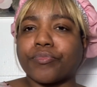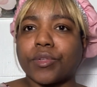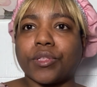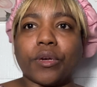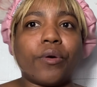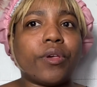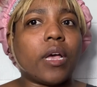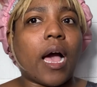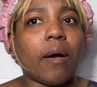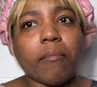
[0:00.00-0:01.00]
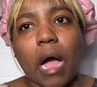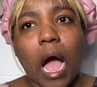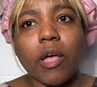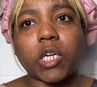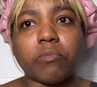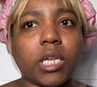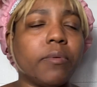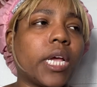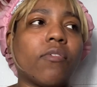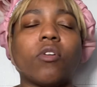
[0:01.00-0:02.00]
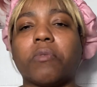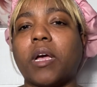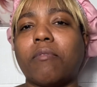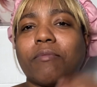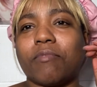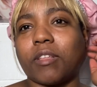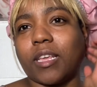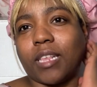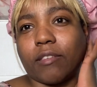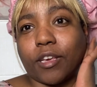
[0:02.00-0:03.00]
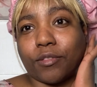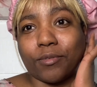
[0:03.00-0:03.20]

So I should really be careful with the things I say too,